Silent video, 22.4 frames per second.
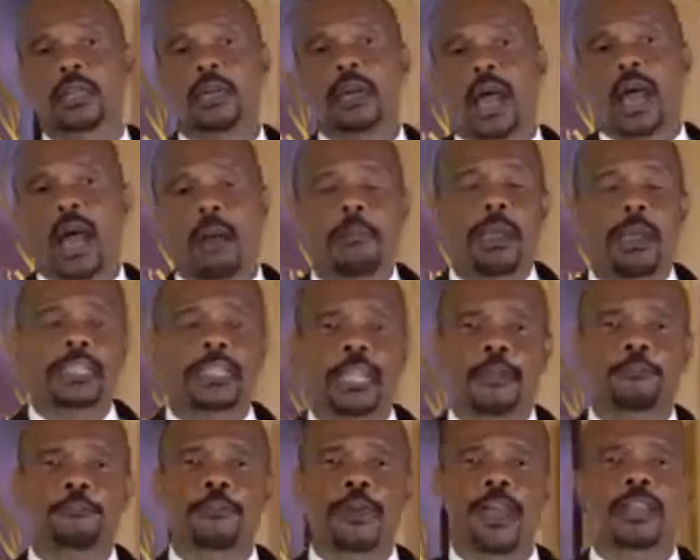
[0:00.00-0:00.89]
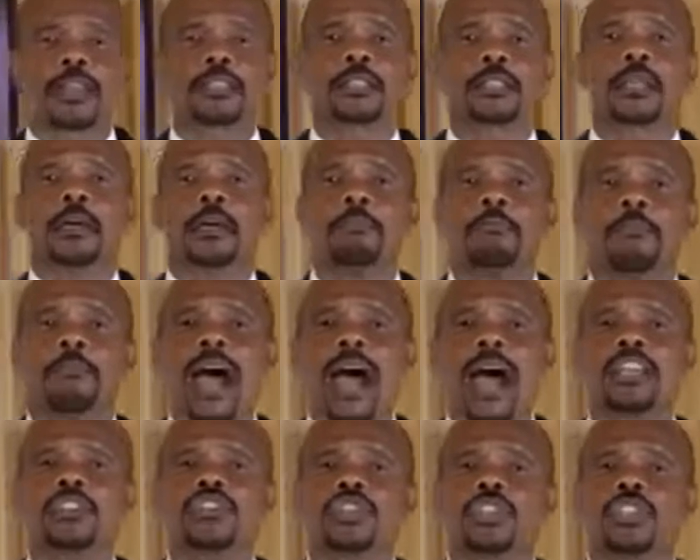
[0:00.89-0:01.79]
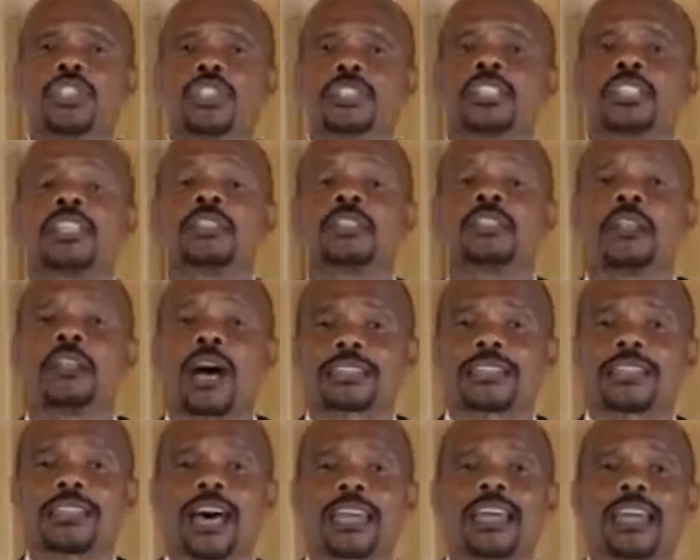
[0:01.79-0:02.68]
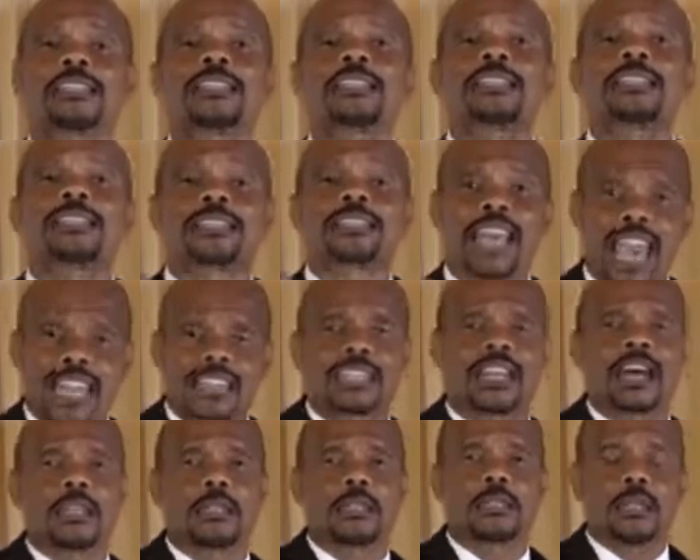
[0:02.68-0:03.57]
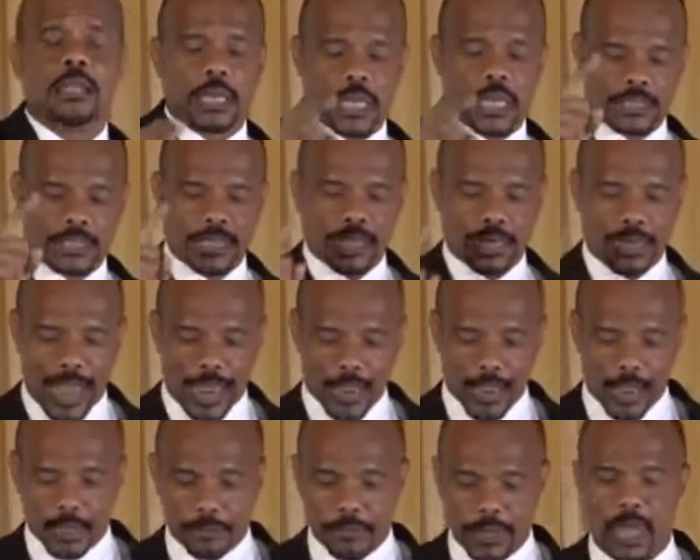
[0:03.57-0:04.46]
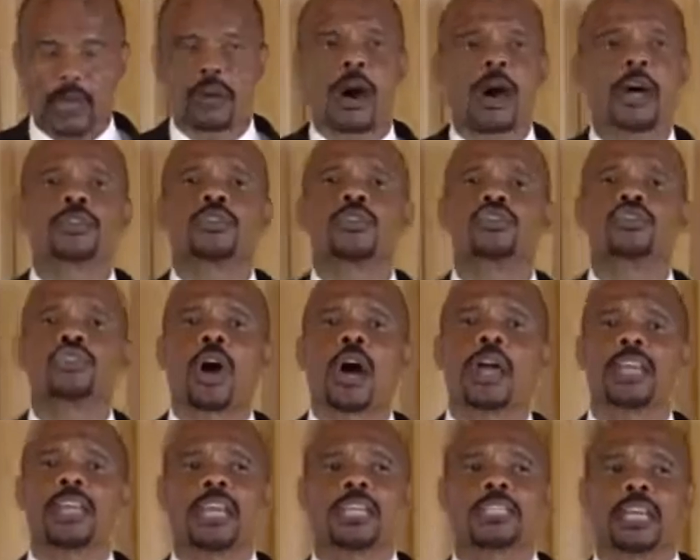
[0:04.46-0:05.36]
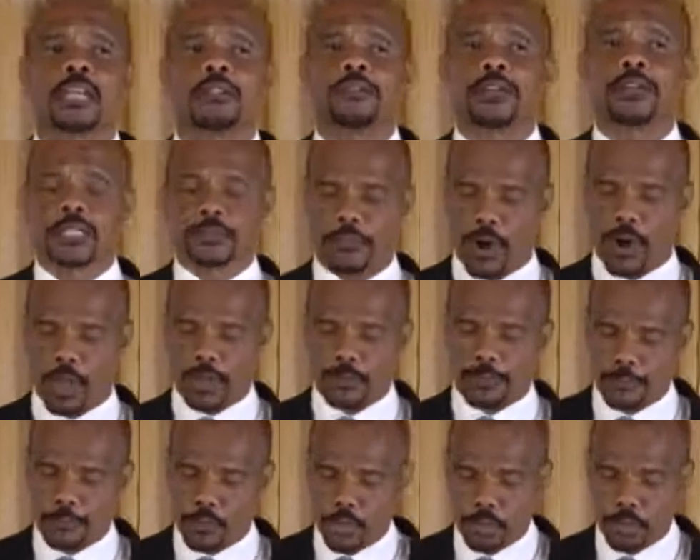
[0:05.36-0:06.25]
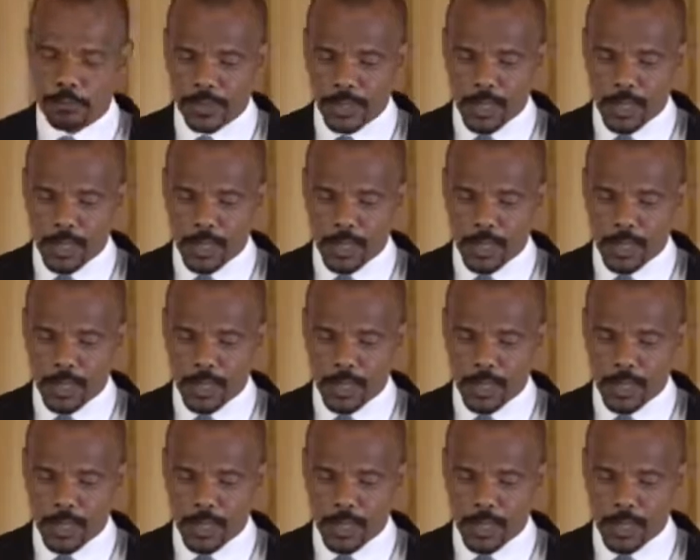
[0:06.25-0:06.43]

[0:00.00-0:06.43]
And my dear friends, my Jesus is not a liar. Satan is the liar, according to John 8 and verse 44.